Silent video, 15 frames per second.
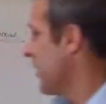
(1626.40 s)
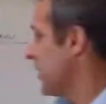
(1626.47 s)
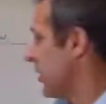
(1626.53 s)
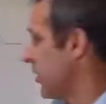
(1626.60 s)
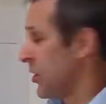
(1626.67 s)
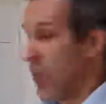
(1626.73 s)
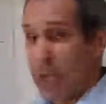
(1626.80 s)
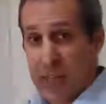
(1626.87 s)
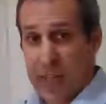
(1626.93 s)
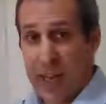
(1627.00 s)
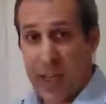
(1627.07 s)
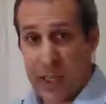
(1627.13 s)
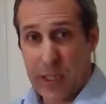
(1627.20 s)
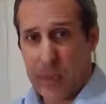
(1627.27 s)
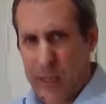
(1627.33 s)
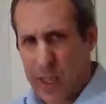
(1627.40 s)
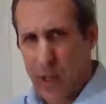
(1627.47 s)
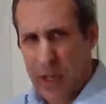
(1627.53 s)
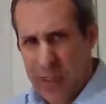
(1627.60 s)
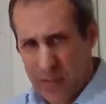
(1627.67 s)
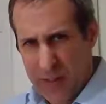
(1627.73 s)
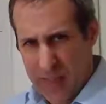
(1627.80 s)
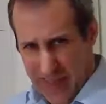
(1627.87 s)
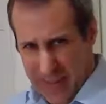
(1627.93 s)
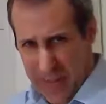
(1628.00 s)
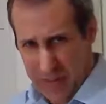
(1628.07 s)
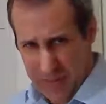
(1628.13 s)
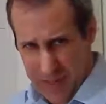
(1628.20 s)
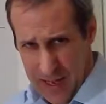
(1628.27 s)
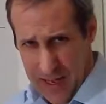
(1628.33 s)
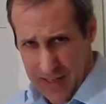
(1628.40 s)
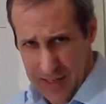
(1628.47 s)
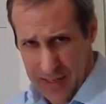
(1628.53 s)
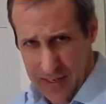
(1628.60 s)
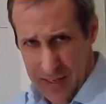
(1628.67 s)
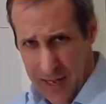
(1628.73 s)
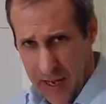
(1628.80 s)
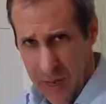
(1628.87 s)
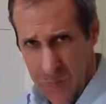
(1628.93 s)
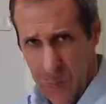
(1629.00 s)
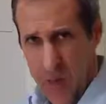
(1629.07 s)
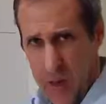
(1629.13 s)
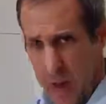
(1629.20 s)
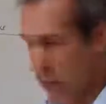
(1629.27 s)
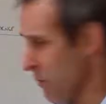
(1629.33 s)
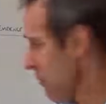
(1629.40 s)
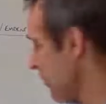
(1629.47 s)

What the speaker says: this suggests that actually we don't even have that, and we are